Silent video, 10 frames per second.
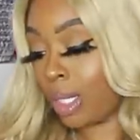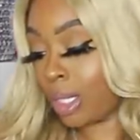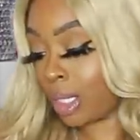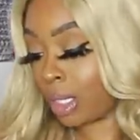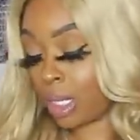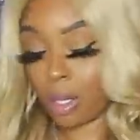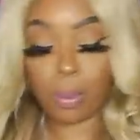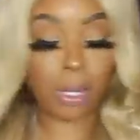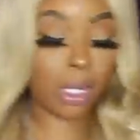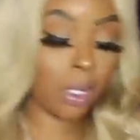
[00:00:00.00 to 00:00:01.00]
let's just
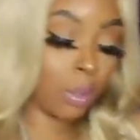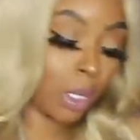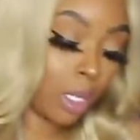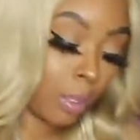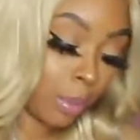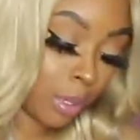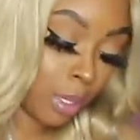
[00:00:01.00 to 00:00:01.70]
open this one up